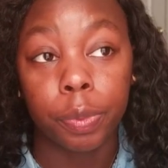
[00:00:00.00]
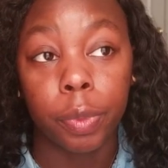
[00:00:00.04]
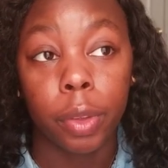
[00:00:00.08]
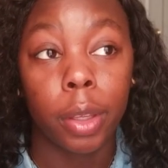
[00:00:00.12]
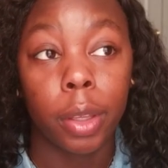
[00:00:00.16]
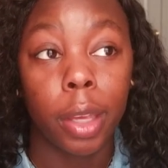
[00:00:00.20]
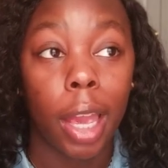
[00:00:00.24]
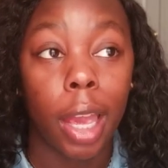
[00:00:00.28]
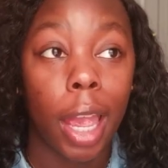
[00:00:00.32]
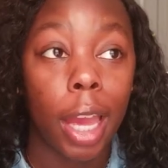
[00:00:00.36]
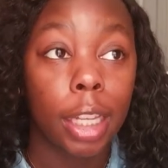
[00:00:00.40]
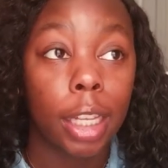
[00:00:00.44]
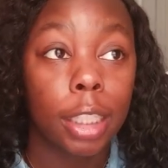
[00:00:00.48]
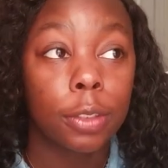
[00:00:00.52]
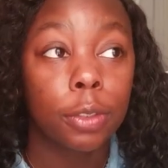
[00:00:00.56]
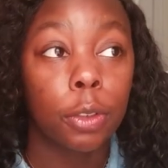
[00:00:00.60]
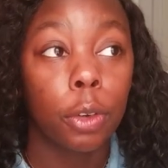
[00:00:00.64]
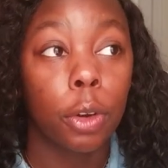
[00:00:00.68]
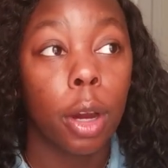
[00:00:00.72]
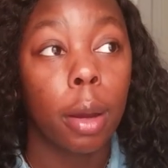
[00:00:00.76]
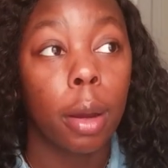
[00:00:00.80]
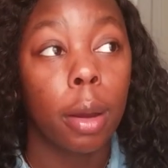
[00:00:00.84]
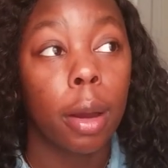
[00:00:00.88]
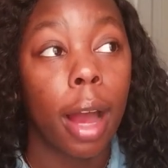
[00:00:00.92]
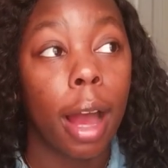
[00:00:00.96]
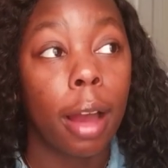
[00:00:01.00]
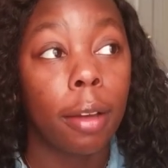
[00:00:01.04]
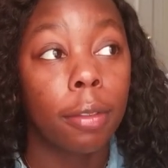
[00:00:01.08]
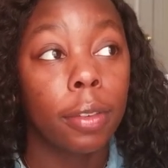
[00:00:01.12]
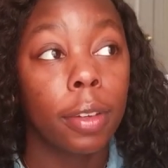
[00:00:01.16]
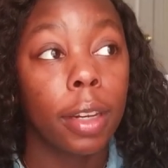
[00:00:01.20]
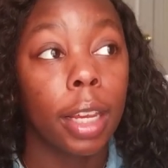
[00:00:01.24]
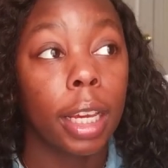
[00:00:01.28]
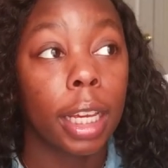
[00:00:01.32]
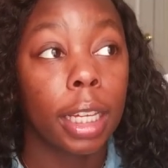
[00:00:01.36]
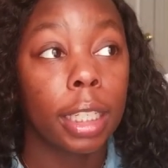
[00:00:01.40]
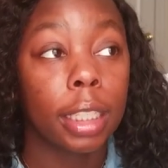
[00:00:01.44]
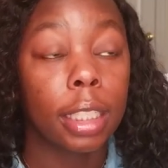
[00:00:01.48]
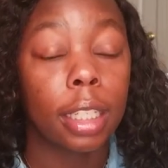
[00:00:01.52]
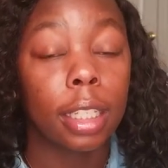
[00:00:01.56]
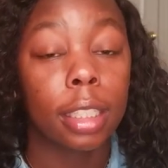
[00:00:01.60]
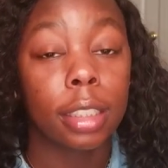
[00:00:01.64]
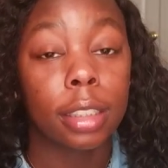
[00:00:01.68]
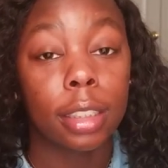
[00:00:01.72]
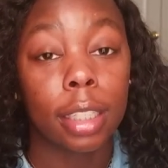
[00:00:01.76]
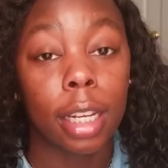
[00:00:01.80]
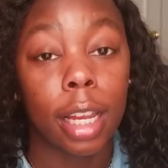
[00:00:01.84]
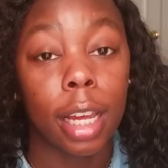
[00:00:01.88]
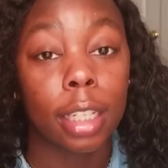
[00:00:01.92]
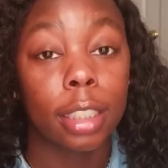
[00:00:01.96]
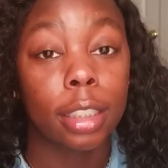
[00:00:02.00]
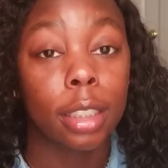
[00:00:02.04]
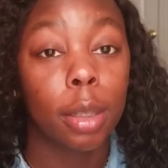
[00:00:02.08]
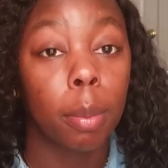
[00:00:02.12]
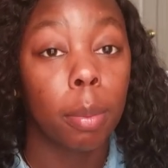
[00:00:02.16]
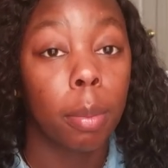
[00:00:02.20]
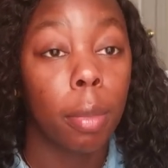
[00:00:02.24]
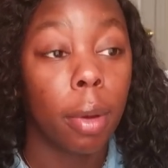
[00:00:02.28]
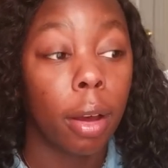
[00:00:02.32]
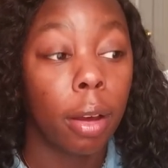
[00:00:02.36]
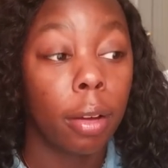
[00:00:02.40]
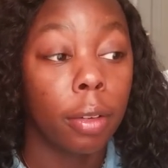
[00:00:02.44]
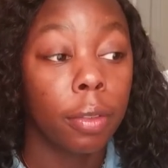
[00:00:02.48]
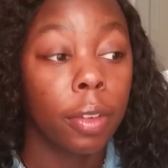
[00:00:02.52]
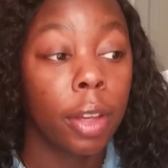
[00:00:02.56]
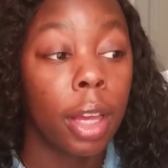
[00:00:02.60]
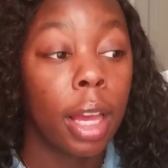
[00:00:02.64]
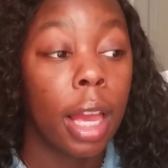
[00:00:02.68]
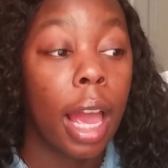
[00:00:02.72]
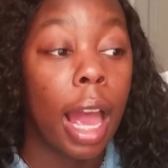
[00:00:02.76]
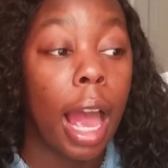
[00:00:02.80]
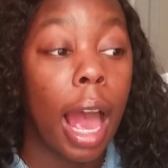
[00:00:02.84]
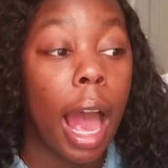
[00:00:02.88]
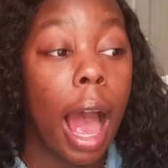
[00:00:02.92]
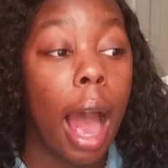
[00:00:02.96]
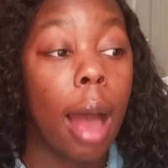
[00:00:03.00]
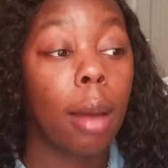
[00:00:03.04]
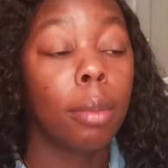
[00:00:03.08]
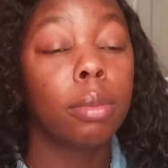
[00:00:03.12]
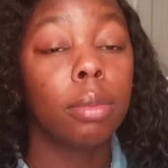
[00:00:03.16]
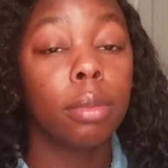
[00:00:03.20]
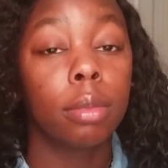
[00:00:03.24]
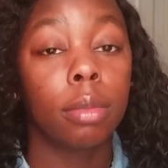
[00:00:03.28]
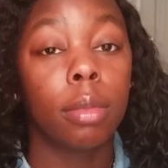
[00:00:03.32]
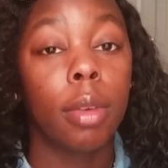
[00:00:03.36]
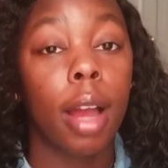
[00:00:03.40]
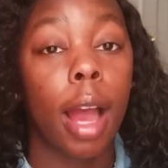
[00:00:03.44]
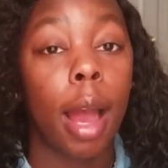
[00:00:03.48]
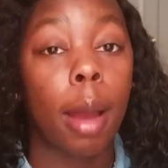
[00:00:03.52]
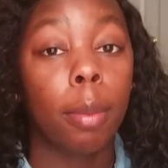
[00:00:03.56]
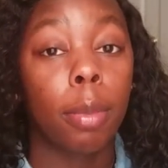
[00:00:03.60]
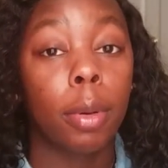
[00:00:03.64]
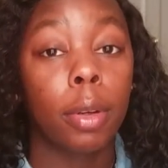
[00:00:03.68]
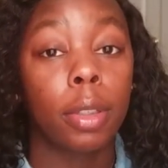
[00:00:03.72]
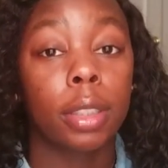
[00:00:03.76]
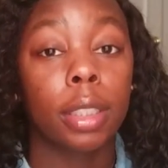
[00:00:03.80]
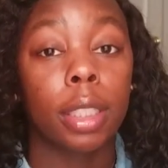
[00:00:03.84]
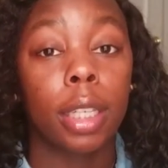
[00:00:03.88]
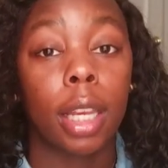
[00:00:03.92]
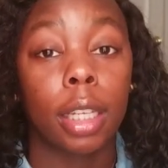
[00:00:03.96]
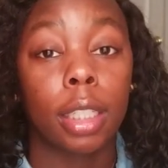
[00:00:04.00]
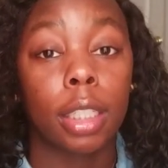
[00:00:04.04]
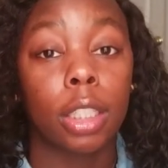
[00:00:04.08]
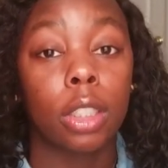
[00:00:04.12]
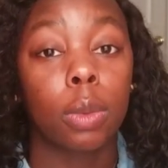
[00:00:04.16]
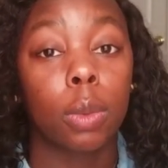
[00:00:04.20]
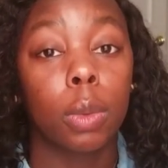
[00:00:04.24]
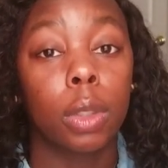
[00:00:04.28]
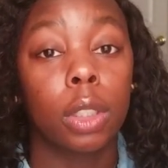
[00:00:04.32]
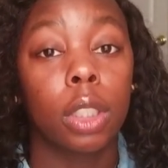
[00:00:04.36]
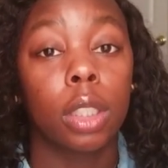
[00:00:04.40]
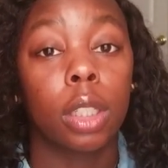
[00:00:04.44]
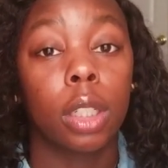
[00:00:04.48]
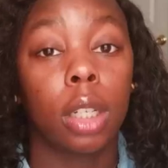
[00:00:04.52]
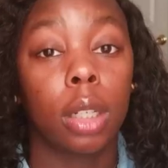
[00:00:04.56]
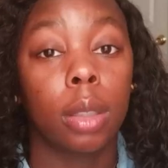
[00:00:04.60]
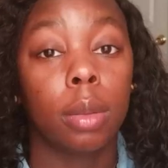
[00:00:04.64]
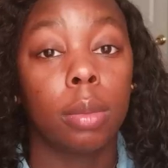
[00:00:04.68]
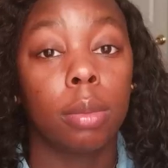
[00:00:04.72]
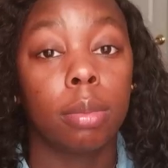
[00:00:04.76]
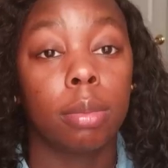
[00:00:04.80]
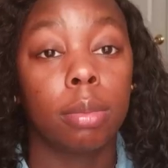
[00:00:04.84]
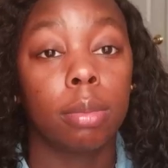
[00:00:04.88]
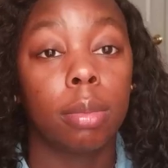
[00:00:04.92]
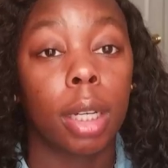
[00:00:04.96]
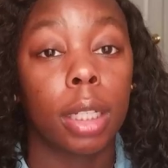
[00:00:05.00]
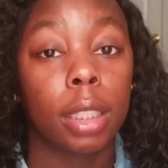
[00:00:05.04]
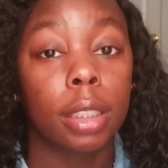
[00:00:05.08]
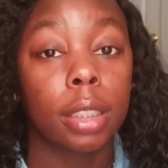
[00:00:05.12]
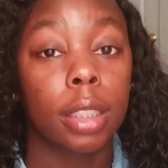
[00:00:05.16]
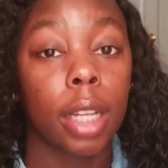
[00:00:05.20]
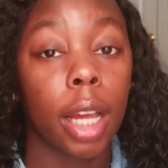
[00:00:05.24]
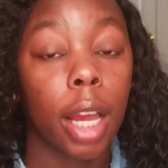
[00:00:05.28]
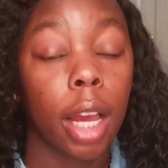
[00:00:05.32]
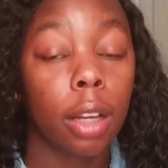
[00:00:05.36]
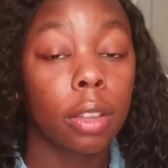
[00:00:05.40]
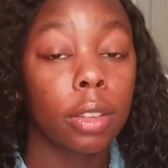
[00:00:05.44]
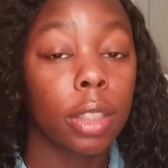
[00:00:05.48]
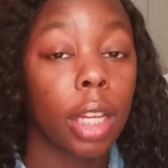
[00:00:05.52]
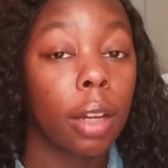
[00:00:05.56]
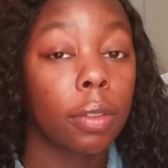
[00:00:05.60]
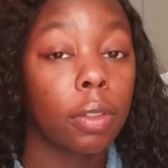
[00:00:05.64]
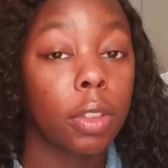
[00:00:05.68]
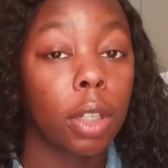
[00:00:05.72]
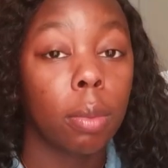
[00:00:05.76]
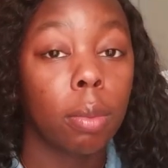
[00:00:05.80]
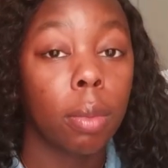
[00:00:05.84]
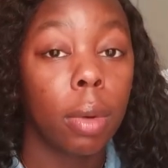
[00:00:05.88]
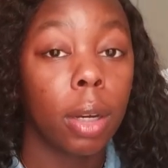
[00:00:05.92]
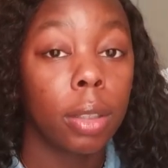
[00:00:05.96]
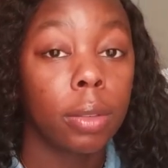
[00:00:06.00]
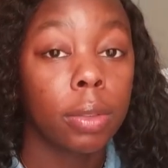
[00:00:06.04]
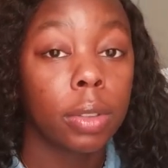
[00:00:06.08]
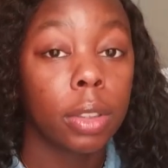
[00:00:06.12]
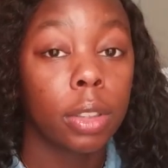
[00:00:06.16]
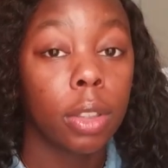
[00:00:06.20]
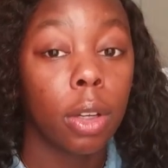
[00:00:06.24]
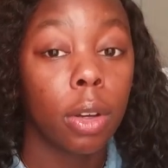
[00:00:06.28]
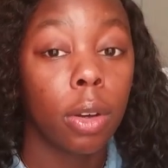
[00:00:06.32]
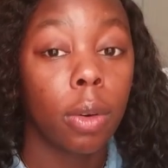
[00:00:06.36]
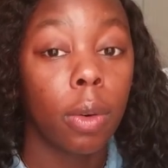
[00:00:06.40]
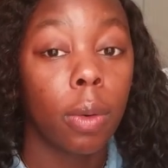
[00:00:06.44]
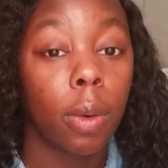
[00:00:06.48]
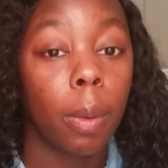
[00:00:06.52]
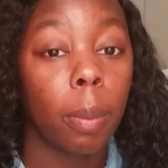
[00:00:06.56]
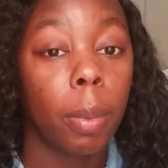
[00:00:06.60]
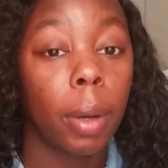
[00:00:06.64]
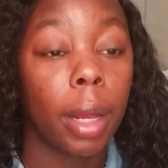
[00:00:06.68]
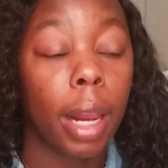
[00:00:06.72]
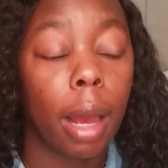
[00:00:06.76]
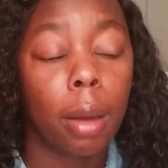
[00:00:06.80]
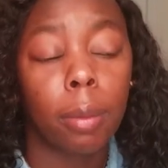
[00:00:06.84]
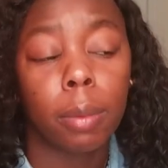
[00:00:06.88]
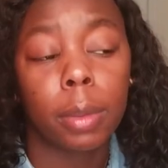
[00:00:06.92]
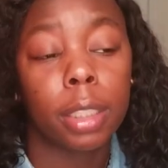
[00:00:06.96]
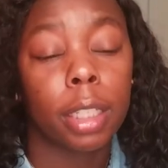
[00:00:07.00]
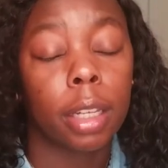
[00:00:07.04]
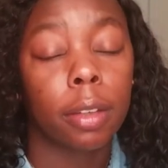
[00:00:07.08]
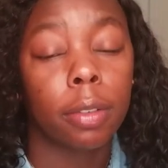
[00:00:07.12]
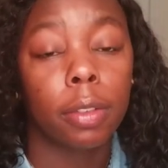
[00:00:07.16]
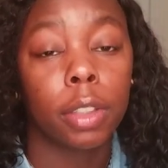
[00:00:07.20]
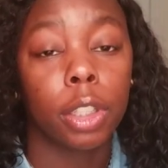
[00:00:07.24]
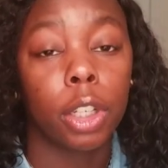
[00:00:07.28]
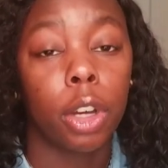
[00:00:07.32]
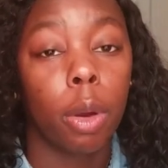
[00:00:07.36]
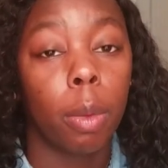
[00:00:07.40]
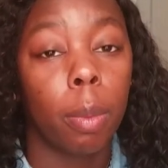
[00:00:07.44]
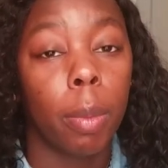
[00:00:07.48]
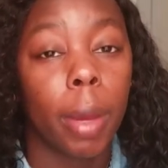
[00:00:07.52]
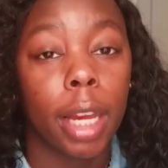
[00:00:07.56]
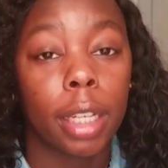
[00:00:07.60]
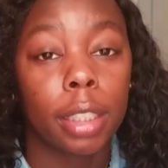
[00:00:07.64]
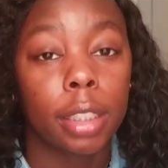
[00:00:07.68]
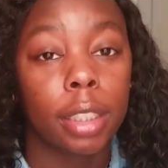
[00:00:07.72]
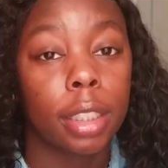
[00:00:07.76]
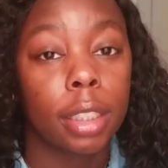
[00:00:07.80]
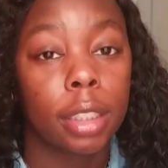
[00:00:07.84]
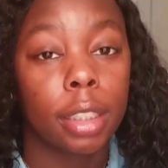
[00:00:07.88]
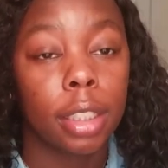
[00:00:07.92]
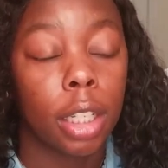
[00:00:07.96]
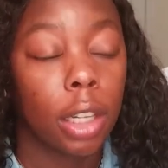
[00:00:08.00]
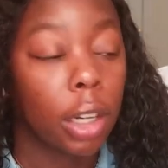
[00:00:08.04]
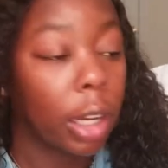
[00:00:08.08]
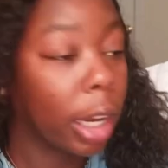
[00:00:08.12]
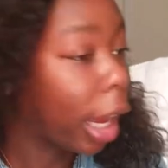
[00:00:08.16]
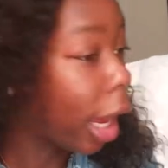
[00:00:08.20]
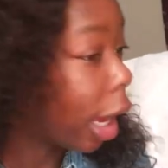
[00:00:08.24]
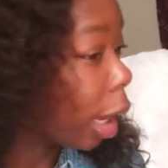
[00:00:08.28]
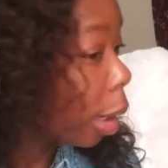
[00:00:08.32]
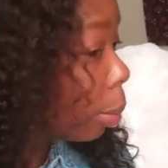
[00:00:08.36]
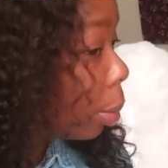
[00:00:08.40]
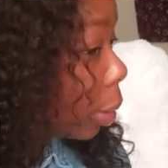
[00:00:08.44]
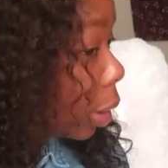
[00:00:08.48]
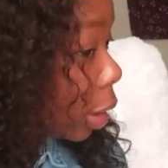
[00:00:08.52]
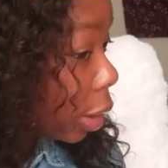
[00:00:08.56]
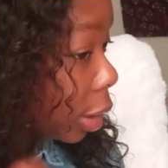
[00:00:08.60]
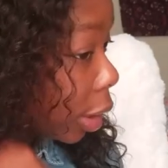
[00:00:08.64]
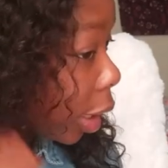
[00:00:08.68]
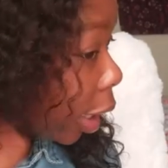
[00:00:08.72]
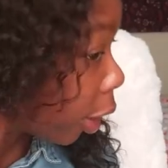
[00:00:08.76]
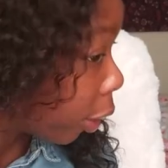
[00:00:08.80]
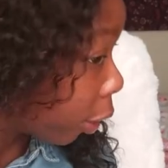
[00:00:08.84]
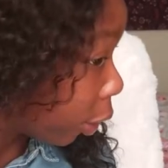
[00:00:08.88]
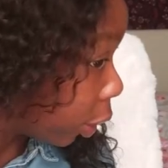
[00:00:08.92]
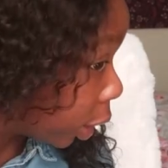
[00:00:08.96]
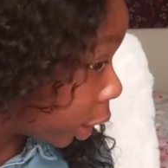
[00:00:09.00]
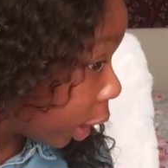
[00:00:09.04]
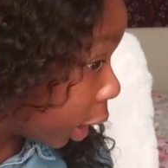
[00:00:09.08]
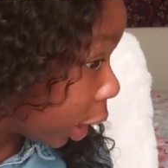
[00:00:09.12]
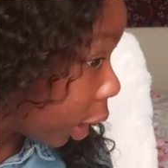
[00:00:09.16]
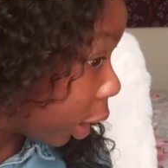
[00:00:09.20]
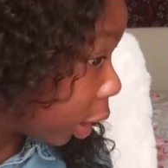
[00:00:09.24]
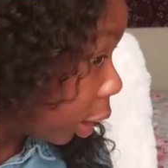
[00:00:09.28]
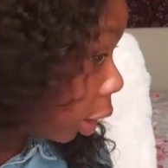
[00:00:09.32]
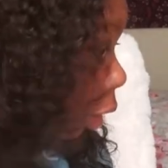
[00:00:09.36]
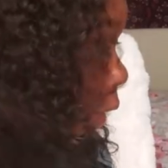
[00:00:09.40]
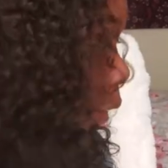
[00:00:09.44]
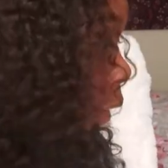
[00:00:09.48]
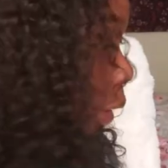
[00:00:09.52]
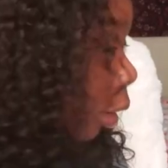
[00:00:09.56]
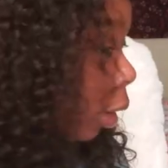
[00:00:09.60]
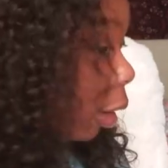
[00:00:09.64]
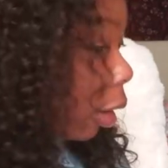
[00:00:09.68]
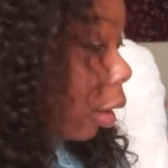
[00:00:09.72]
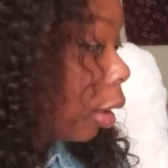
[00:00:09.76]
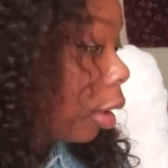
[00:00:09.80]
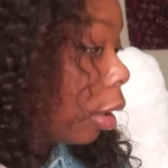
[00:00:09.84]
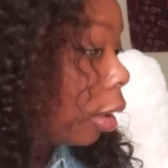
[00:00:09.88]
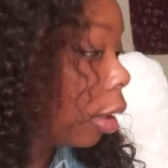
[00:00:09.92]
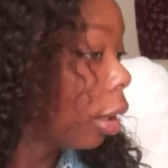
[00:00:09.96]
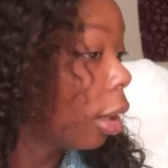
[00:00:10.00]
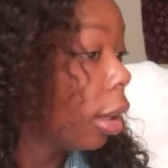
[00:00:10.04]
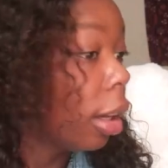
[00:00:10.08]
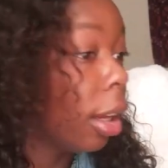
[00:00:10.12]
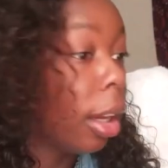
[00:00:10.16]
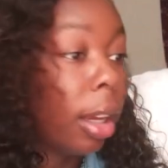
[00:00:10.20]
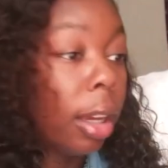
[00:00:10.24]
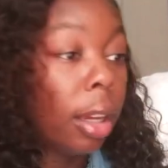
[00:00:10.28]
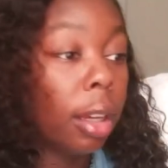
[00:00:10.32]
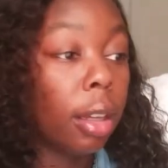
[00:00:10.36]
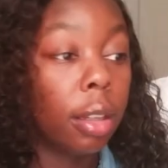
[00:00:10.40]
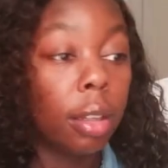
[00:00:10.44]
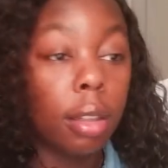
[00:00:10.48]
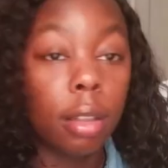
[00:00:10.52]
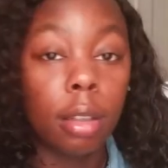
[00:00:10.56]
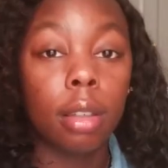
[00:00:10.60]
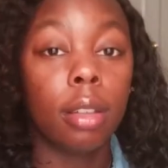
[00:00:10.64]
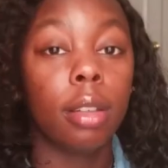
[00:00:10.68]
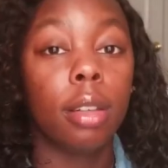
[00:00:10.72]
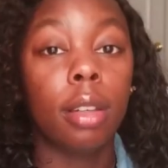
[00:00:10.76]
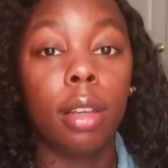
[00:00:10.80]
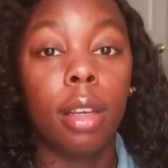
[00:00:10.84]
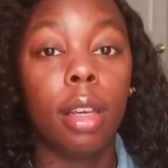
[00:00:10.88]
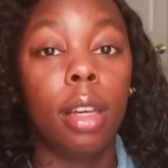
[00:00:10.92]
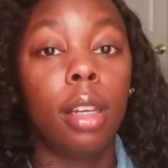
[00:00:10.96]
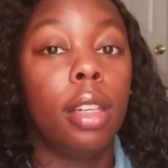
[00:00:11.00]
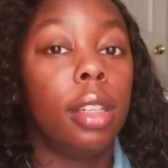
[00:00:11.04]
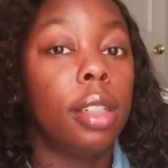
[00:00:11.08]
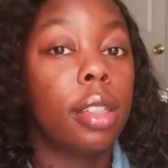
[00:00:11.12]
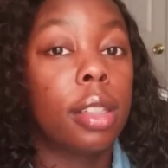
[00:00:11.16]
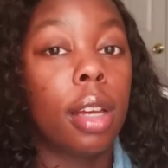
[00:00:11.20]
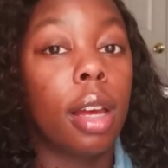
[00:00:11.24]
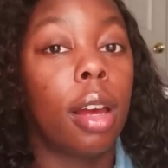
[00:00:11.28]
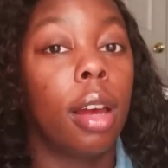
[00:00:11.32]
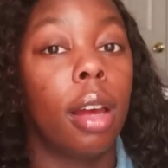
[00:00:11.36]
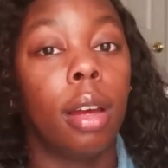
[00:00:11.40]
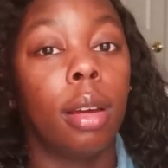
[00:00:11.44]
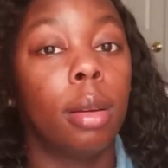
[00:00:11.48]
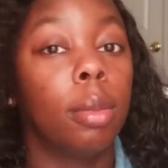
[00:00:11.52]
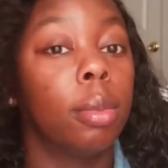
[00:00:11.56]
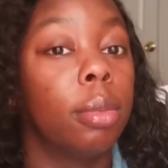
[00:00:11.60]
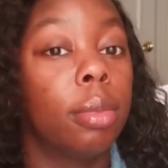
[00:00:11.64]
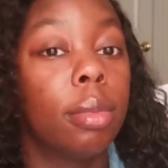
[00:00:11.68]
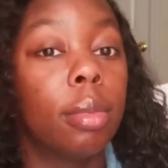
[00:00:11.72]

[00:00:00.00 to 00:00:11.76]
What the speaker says: As for, I feel like it does last a month. I personally like to switch it up, my styles, after a month. So, but I would definitely go back to this hair. Like, I could put this hair on again anytime.